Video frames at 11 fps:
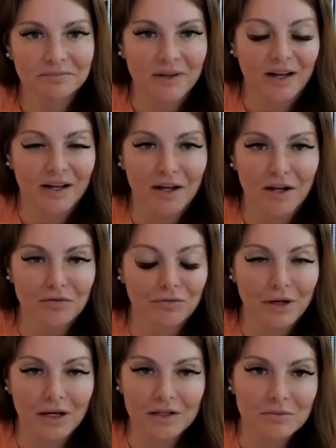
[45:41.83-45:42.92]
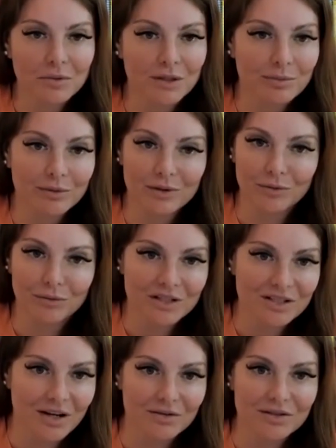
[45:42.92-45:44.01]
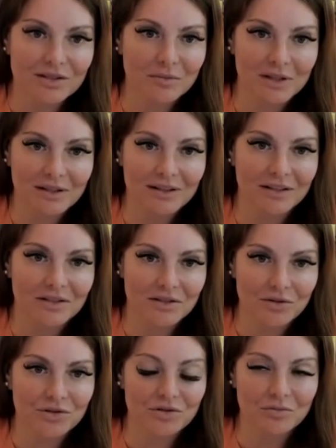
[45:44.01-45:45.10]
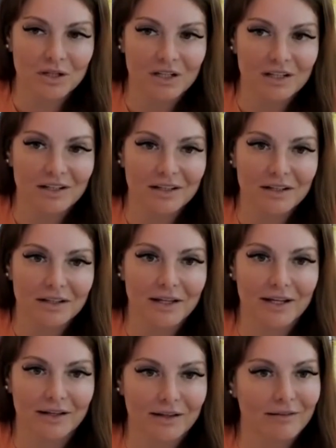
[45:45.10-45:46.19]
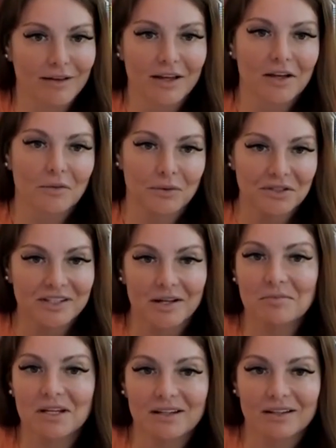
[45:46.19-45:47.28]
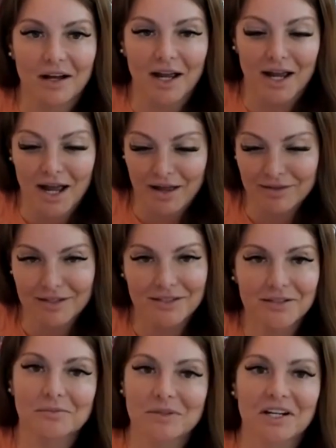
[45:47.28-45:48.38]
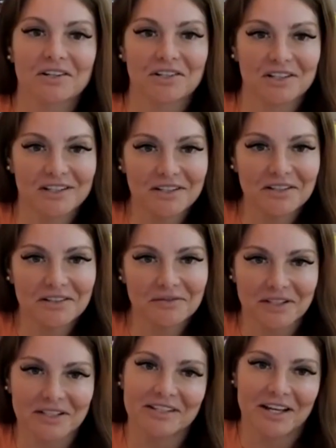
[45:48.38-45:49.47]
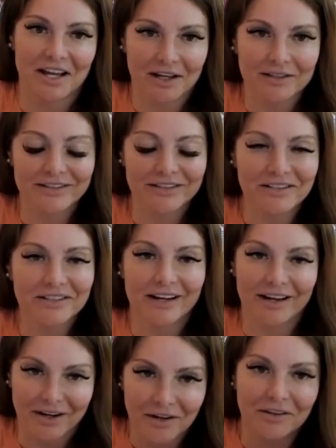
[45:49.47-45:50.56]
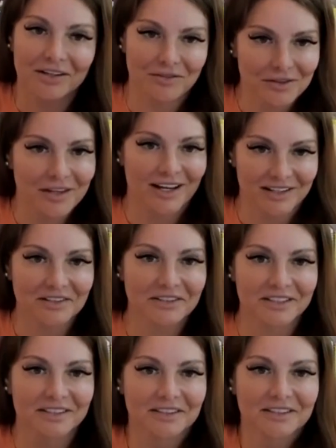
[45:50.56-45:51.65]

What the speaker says: I have random people that reach out to me on social media, like will send me, I had this objection. What's the handler? And I'll give you the handler.